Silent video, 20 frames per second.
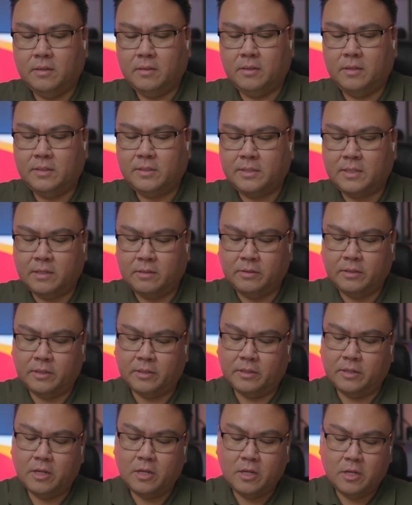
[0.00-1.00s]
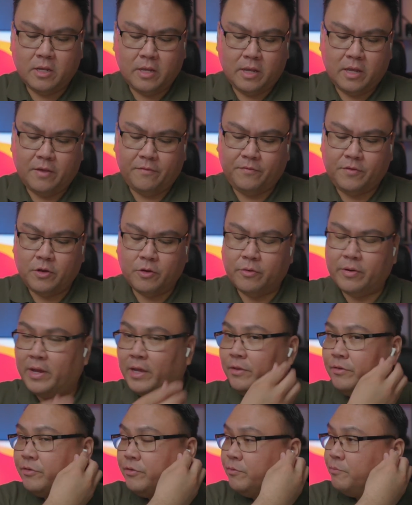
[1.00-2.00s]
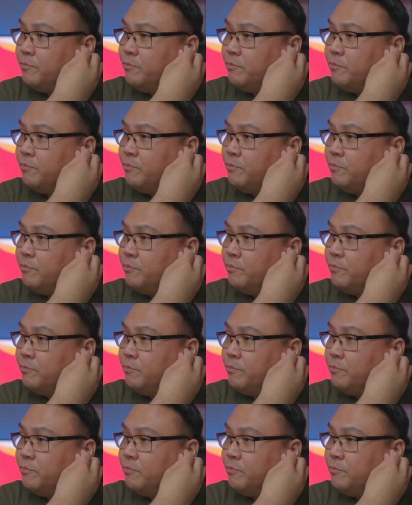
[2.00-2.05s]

These sound good. If you're into